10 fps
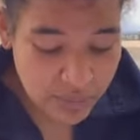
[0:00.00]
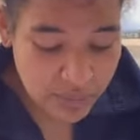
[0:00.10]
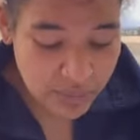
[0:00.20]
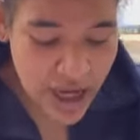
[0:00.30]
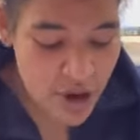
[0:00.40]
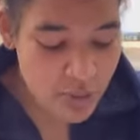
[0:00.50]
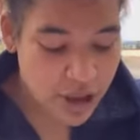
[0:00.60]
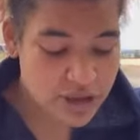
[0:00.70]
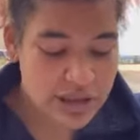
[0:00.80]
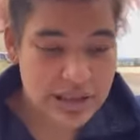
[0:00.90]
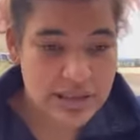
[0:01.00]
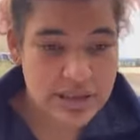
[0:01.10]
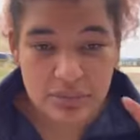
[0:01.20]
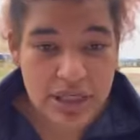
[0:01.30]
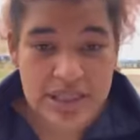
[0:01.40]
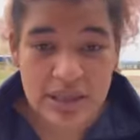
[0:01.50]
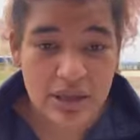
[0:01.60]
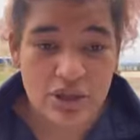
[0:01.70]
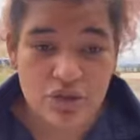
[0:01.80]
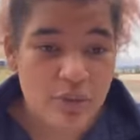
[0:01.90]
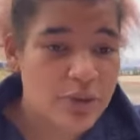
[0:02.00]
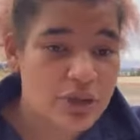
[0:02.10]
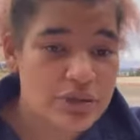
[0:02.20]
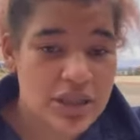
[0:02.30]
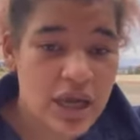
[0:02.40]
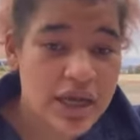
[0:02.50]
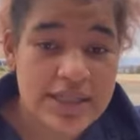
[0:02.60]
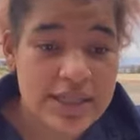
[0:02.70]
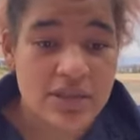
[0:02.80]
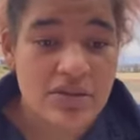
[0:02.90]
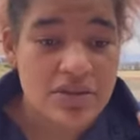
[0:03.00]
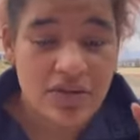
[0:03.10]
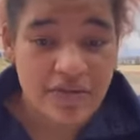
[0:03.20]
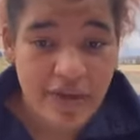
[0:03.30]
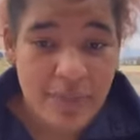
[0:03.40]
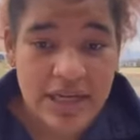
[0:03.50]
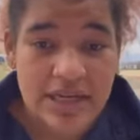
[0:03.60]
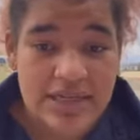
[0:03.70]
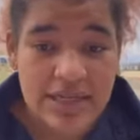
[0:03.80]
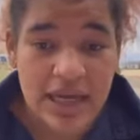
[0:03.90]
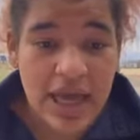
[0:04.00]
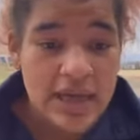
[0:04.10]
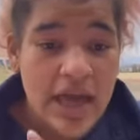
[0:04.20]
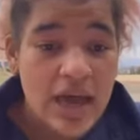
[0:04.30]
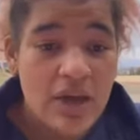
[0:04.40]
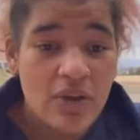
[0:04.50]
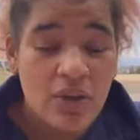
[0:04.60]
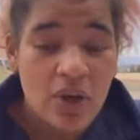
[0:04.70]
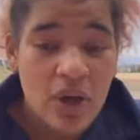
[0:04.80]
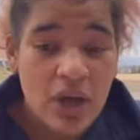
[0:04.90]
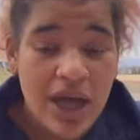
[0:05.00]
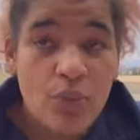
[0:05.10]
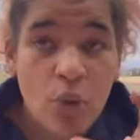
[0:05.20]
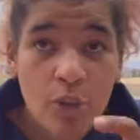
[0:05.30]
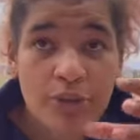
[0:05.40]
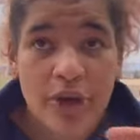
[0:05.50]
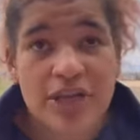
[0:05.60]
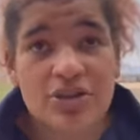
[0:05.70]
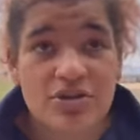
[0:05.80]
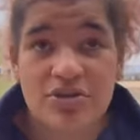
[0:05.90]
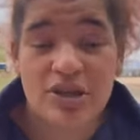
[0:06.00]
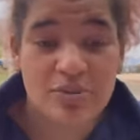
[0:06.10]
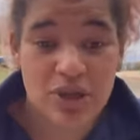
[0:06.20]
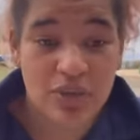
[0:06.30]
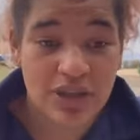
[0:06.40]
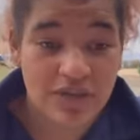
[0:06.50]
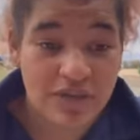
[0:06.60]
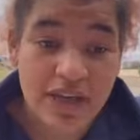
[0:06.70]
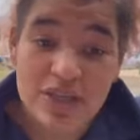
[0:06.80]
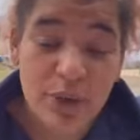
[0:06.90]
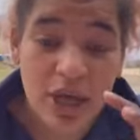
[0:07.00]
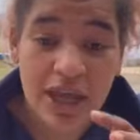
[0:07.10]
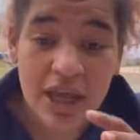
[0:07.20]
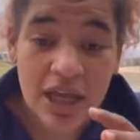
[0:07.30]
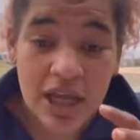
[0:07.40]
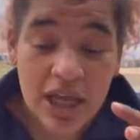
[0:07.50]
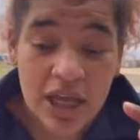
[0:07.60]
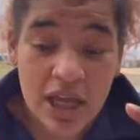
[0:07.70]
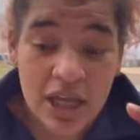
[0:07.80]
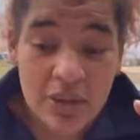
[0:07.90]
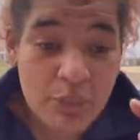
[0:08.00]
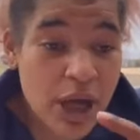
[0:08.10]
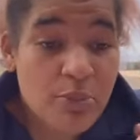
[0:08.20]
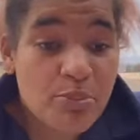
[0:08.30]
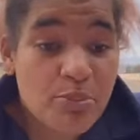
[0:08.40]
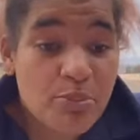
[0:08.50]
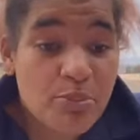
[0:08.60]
How much does the media contribute to the ideals of femininity, and how and what pressures are subsequently faced by women